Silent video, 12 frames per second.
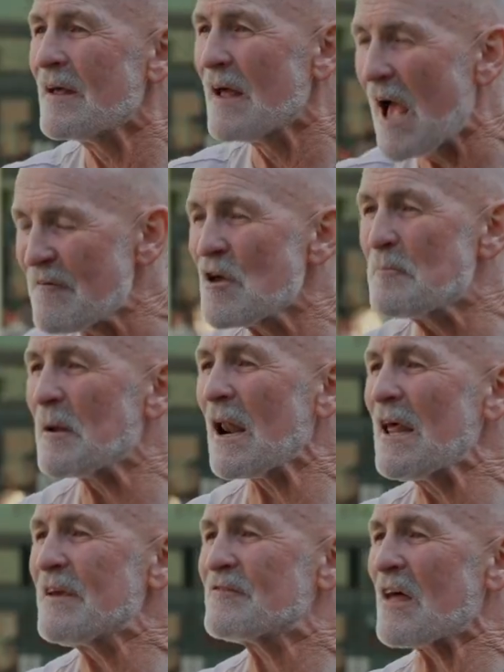Have you
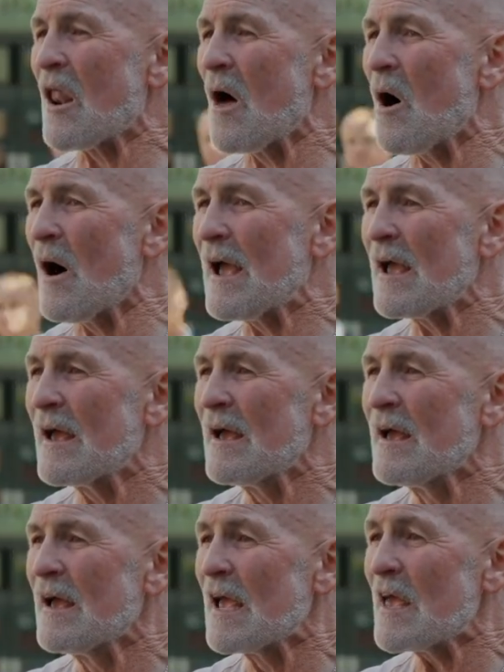believed the lie?
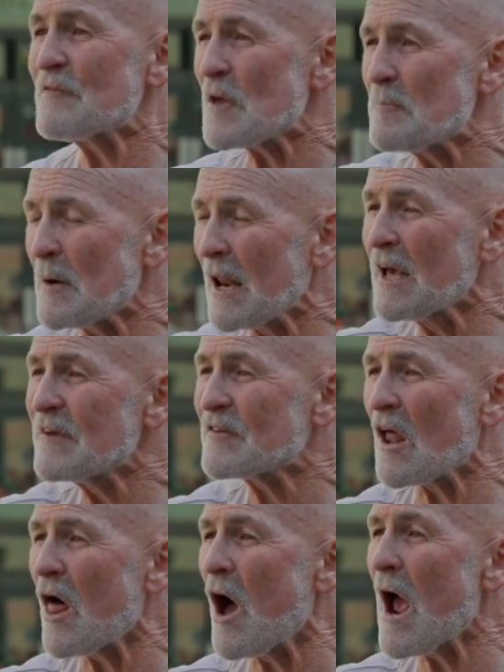If you believe
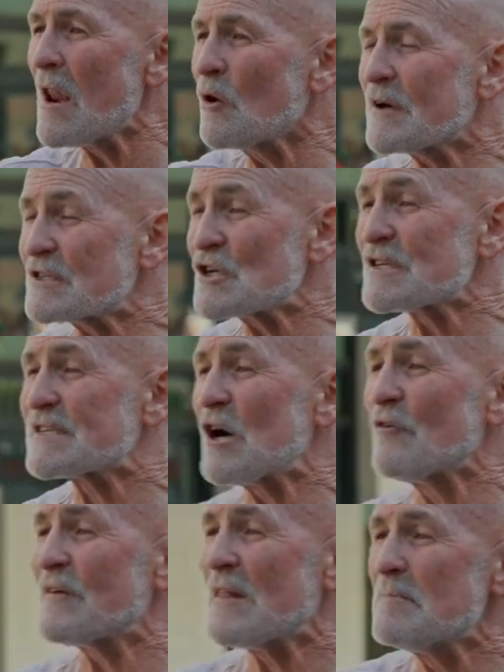the lie, look at
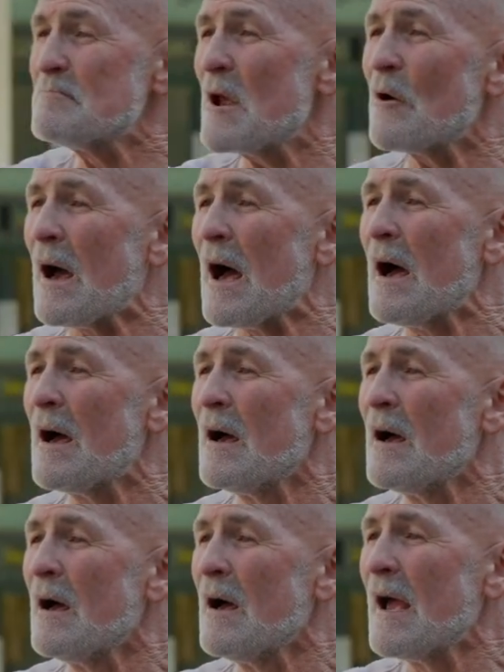yourself in the mirror
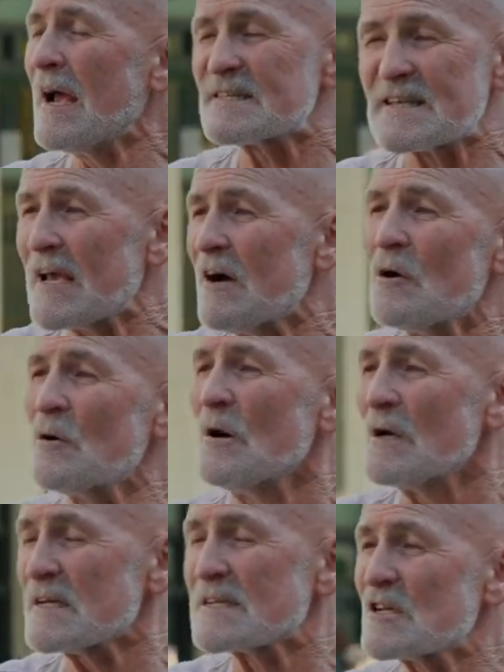and tell
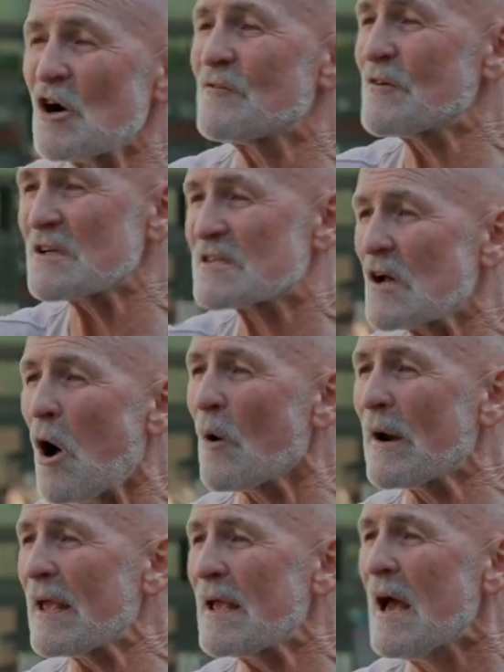yourself you're
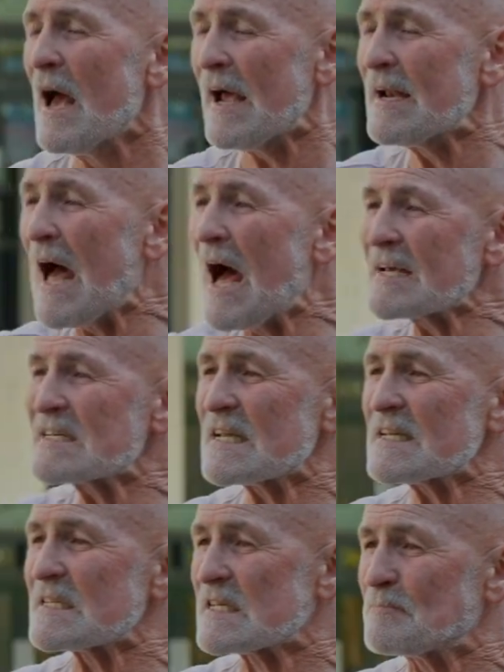sorry and ask
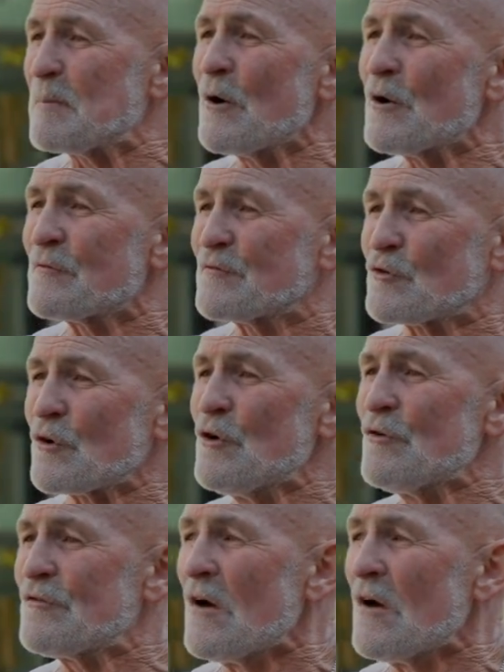that the Spirit of truth